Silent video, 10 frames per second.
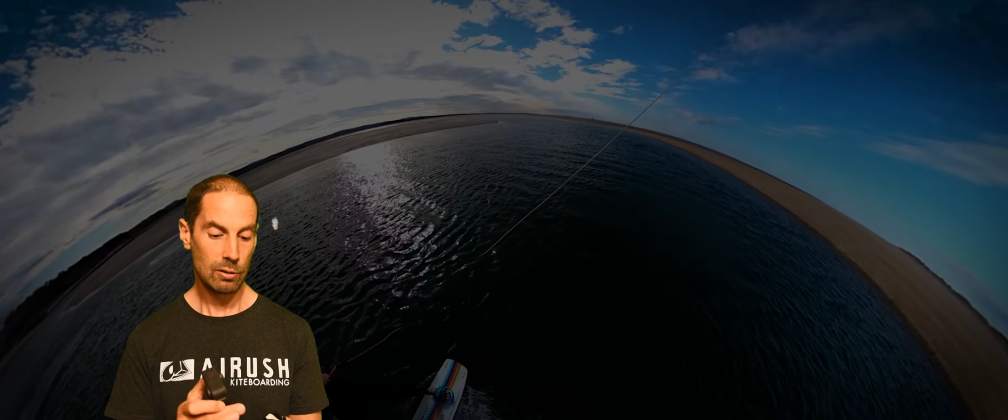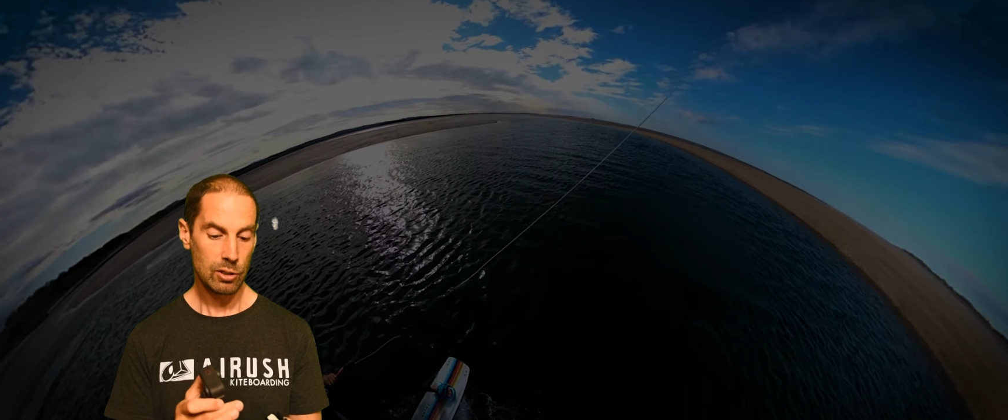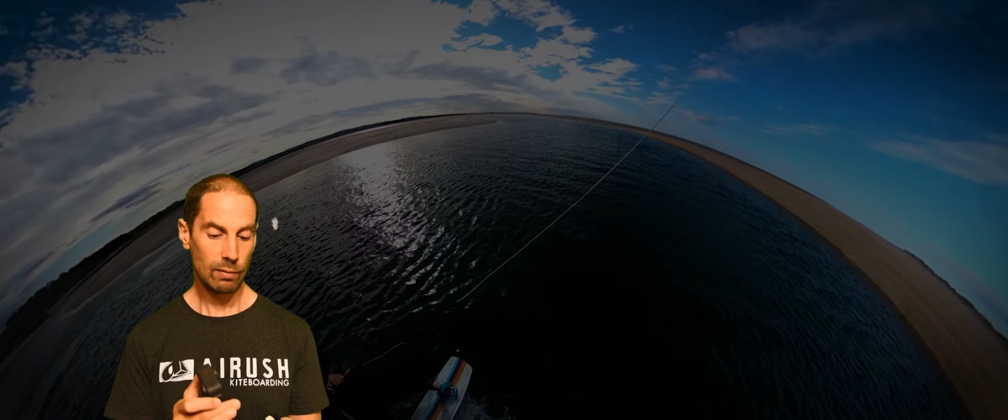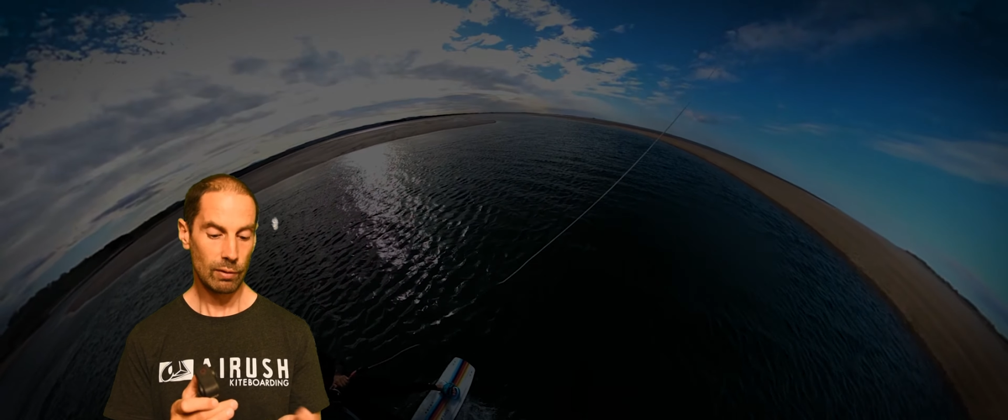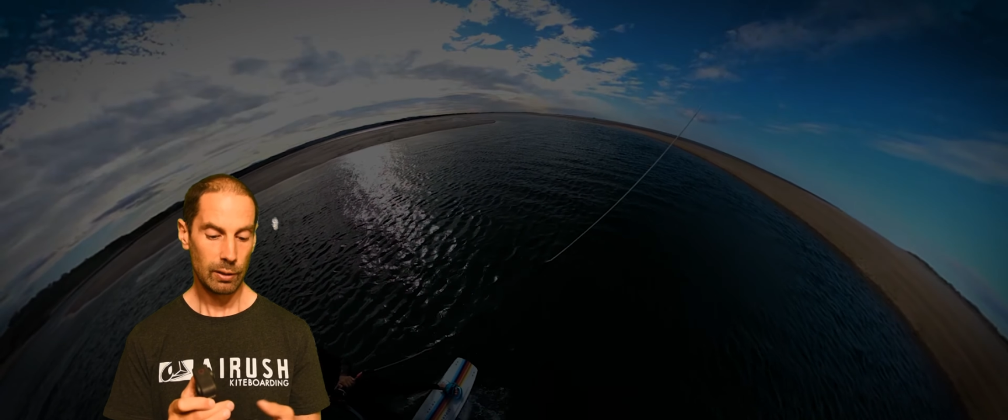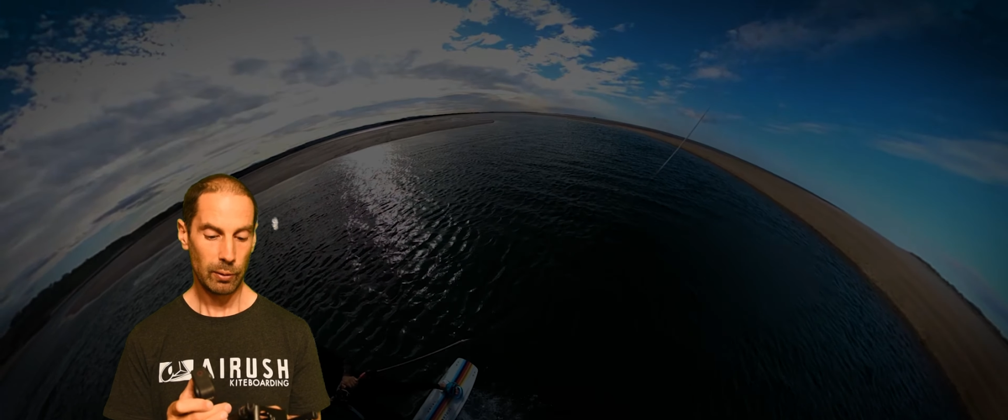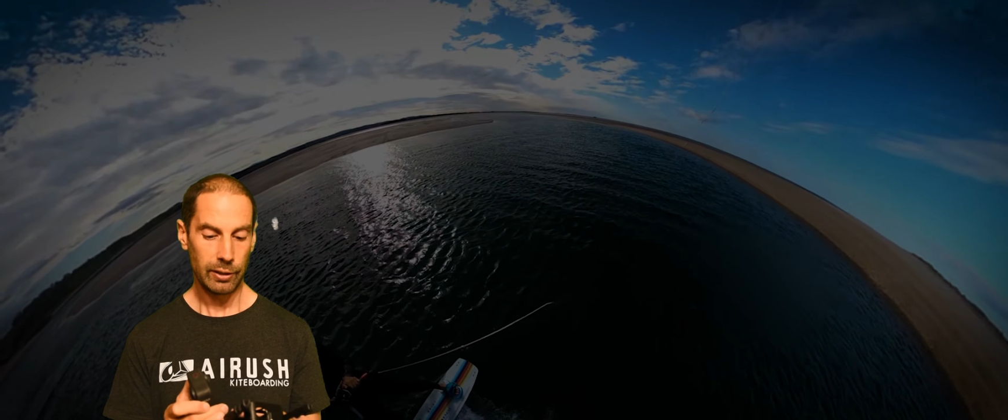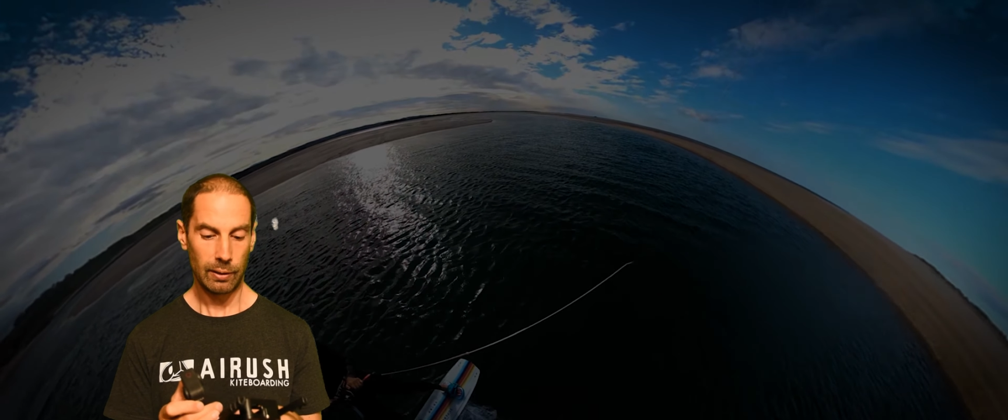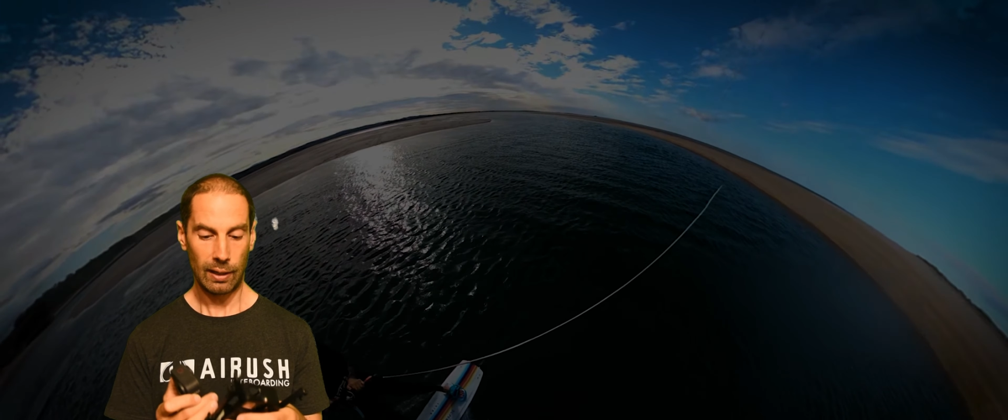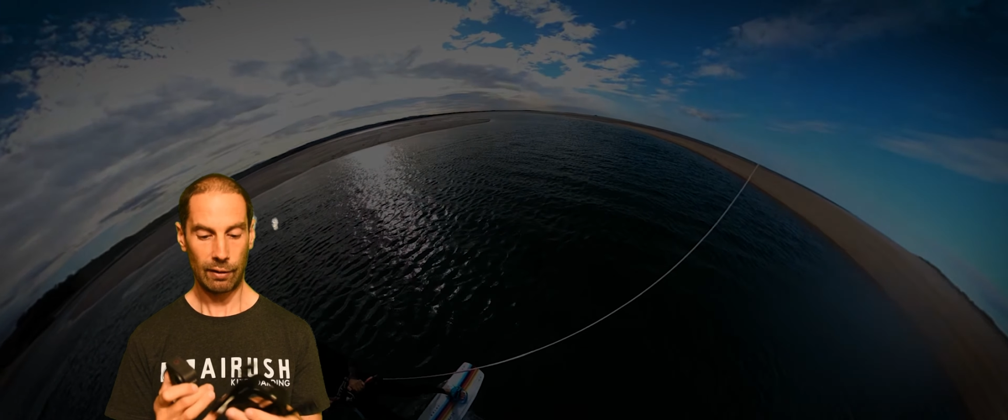Generally
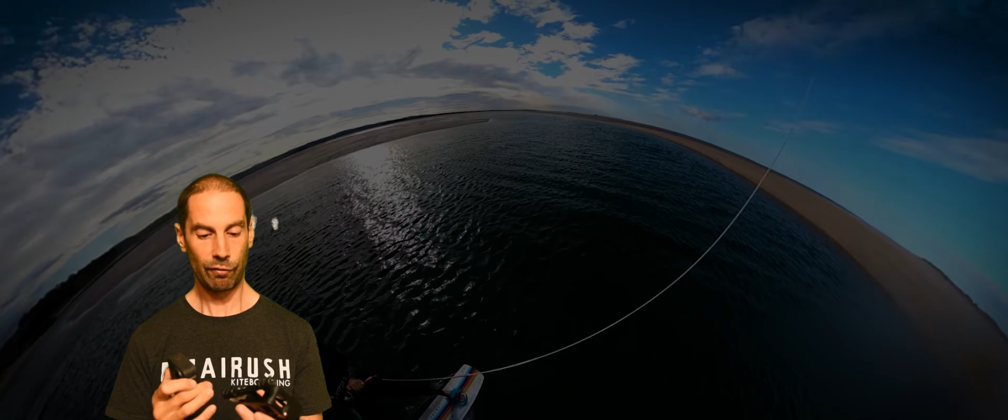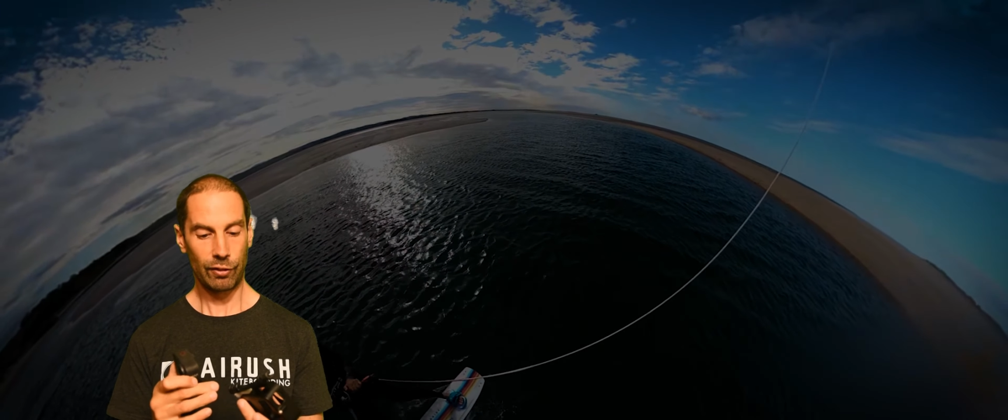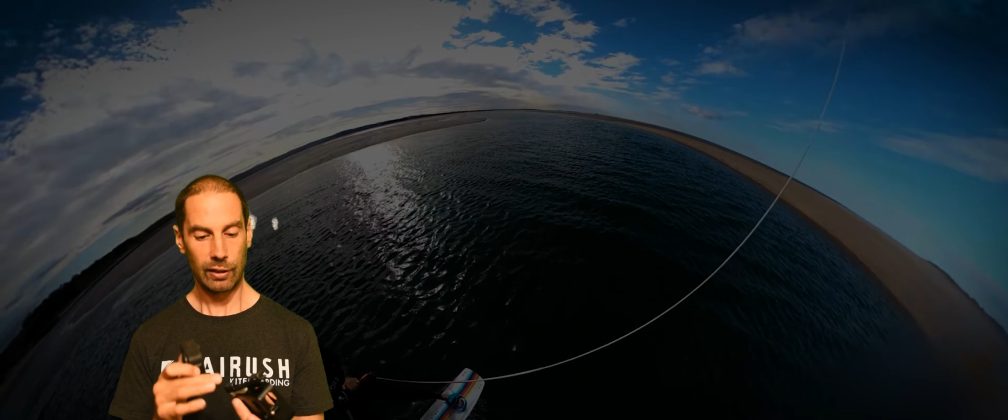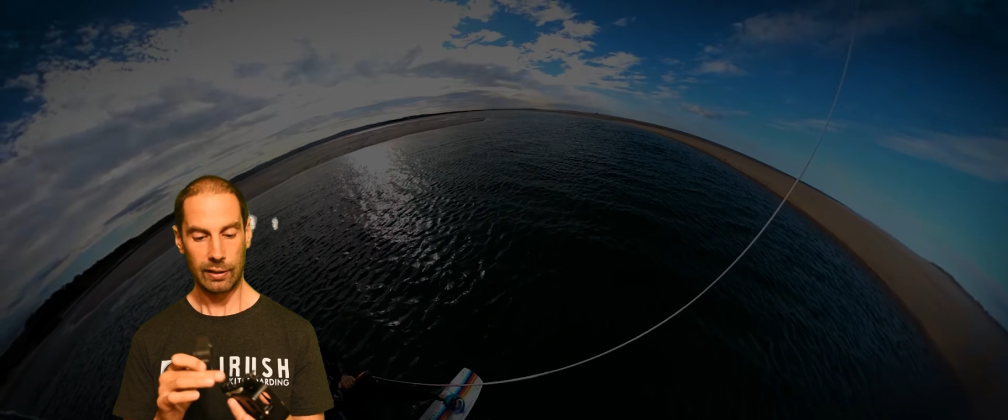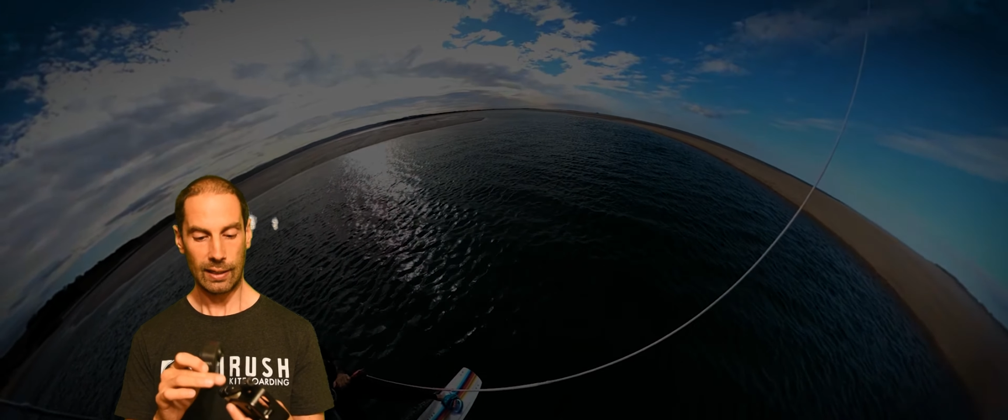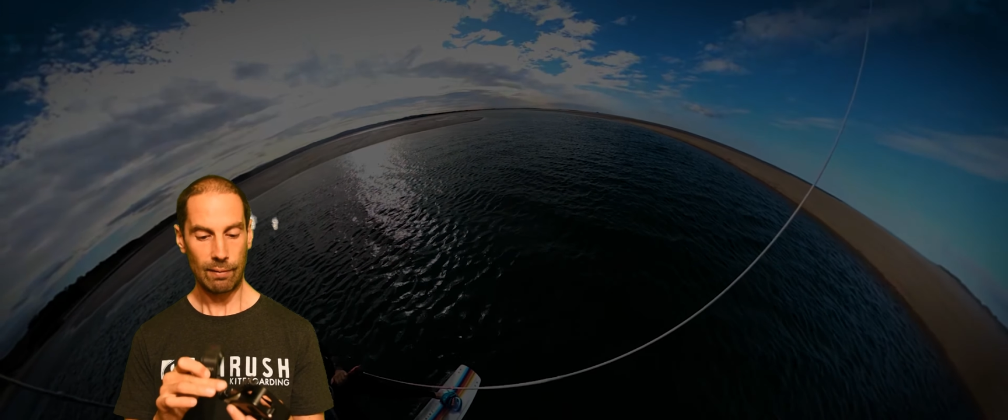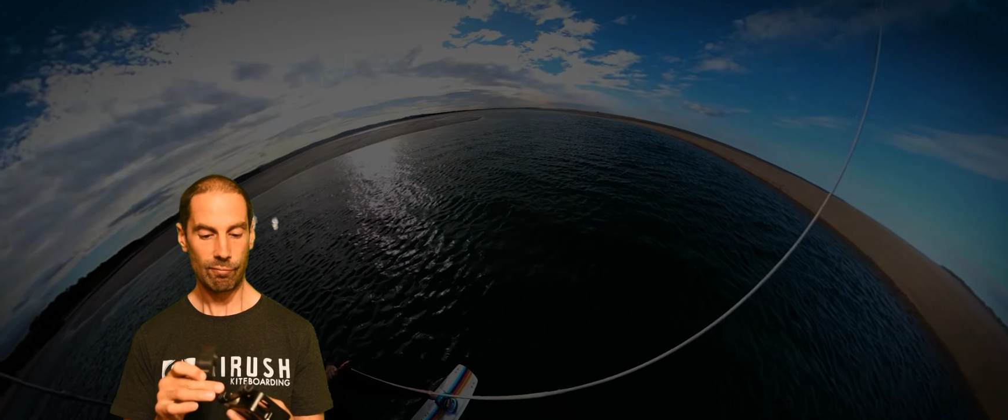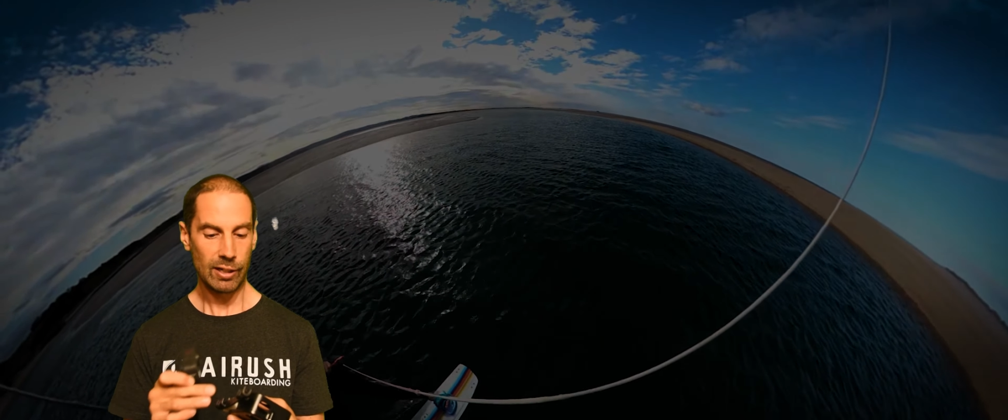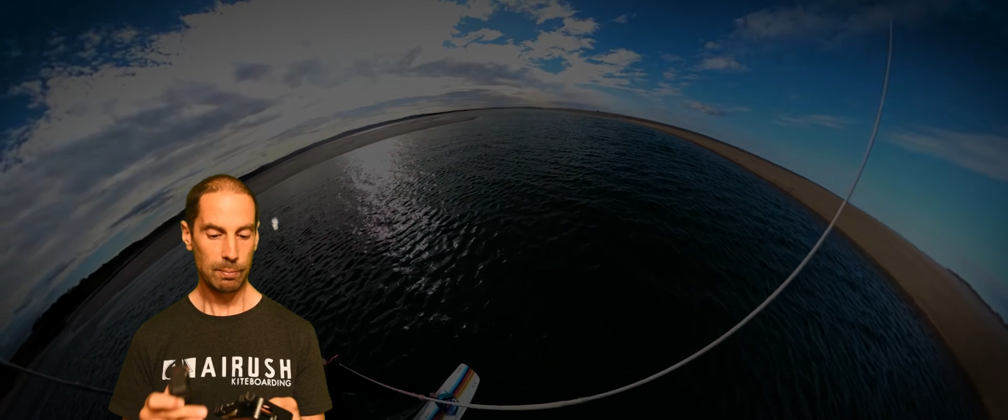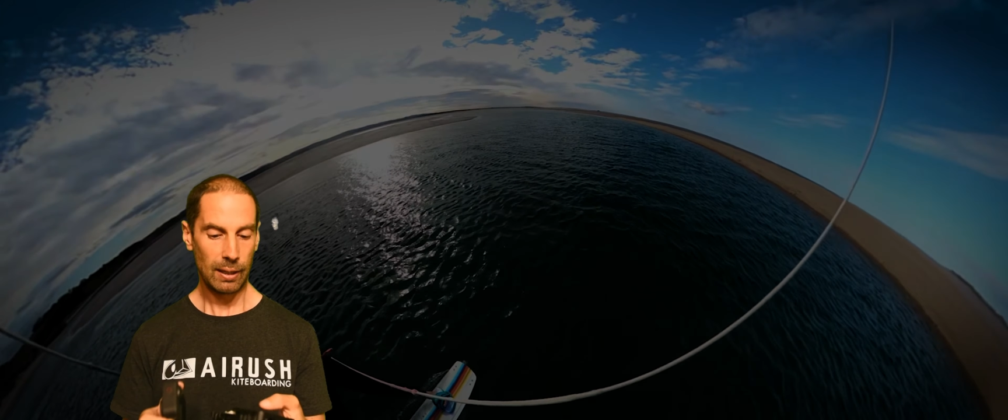when you have the cam
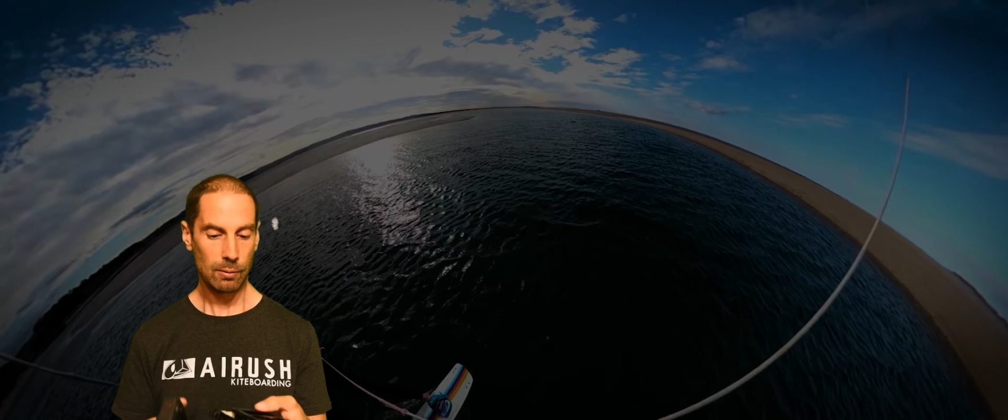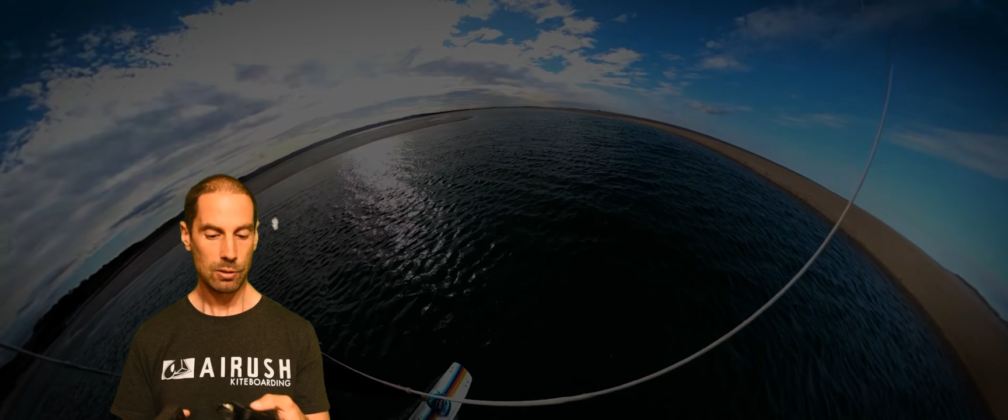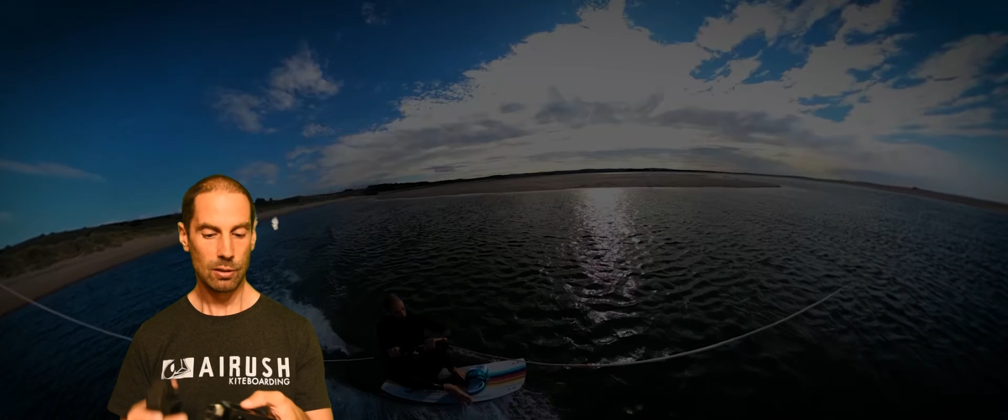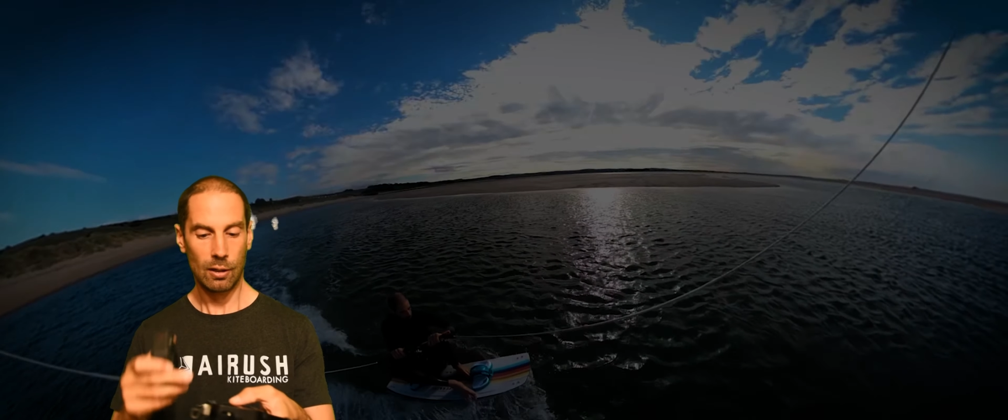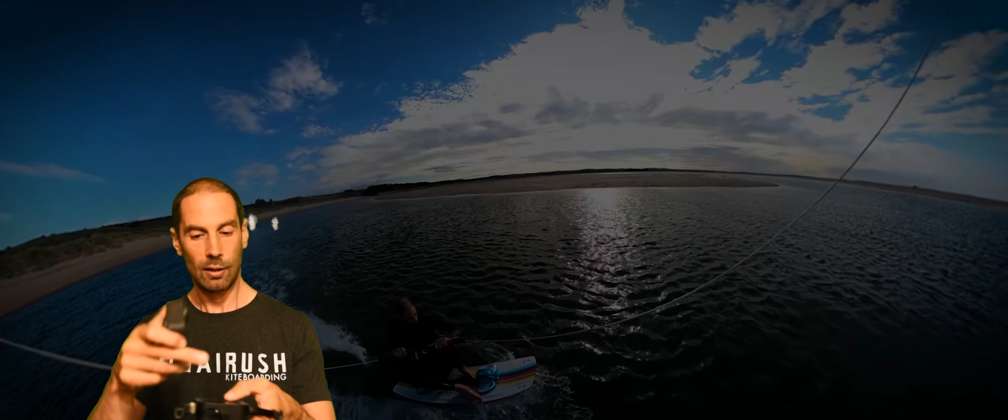rig mount,